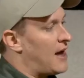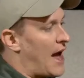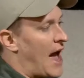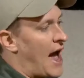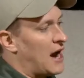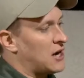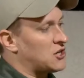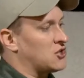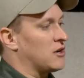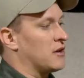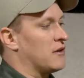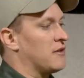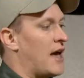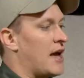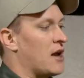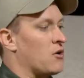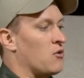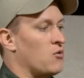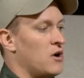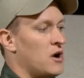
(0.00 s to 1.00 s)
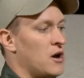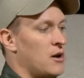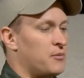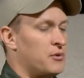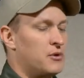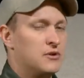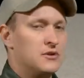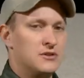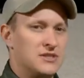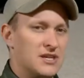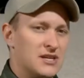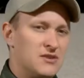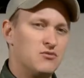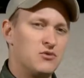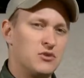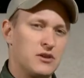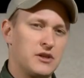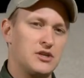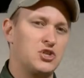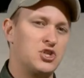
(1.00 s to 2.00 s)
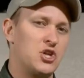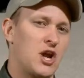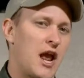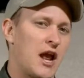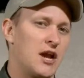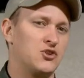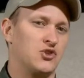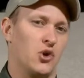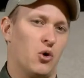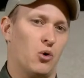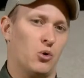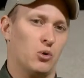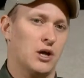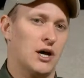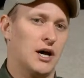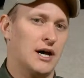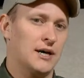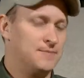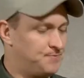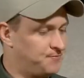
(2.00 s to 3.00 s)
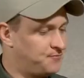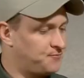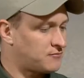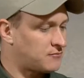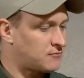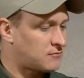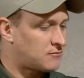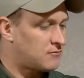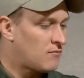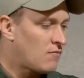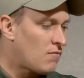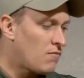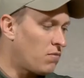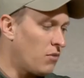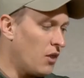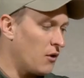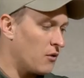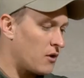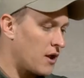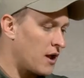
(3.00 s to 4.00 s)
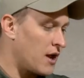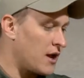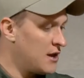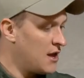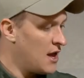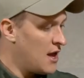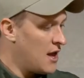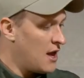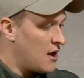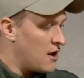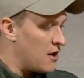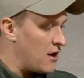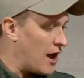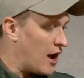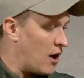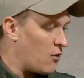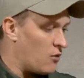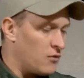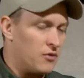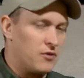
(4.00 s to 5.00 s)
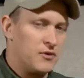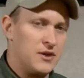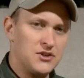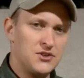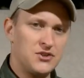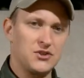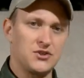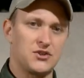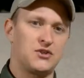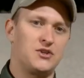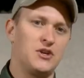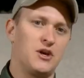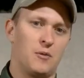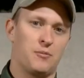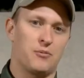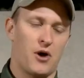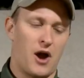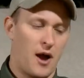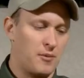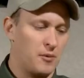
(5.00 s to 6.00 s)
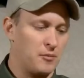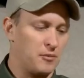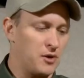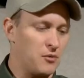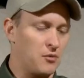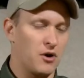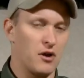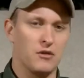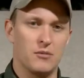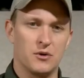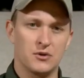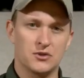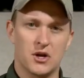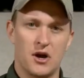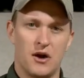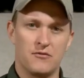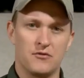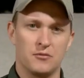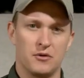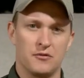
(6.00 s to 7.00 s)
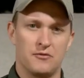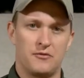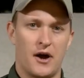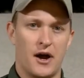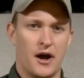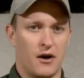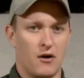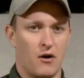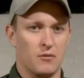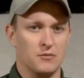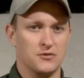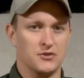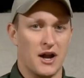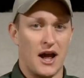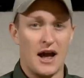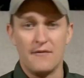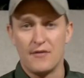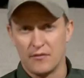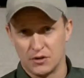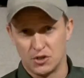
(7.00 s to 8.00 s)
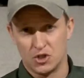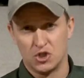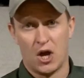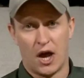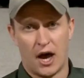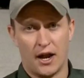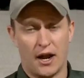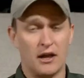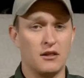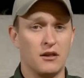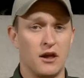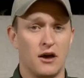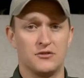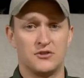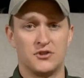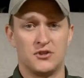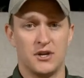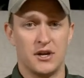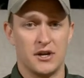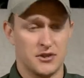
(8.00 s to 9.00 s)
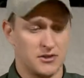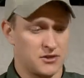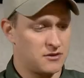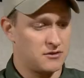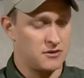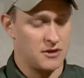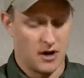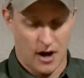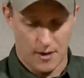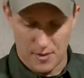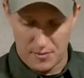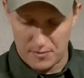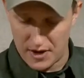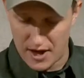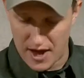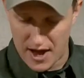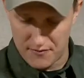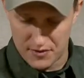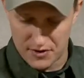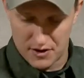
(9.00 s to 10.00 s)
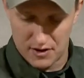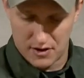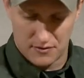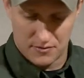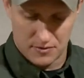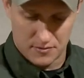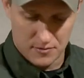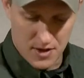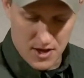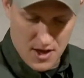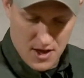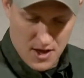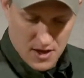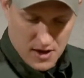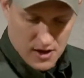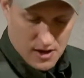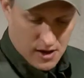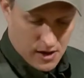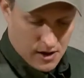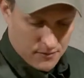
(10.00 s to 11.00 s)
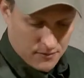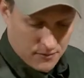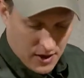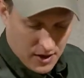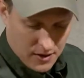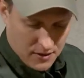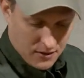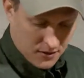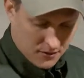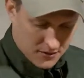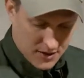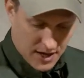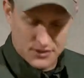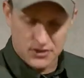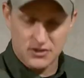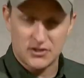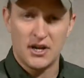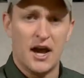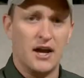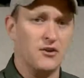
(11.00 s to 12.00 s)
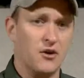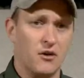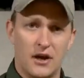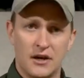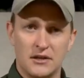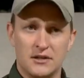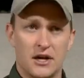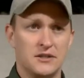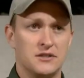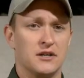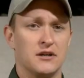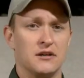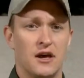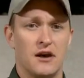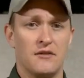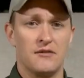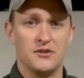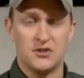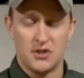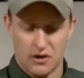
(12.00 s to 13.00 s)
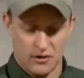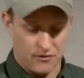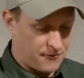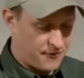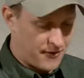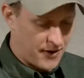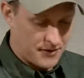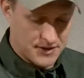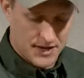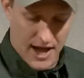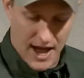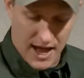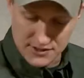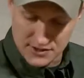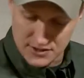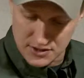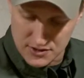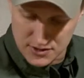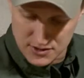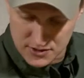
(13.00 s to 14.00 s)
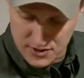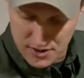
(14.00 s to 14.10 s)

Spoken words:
action and that grip didn't really change a whole lot. Okay? Now, this is still probably one of the most comfortable firearms that I've ever shot. I love SIGs. I'm a big advocate of them. Not to say I don't like 1911s. They're a fantastic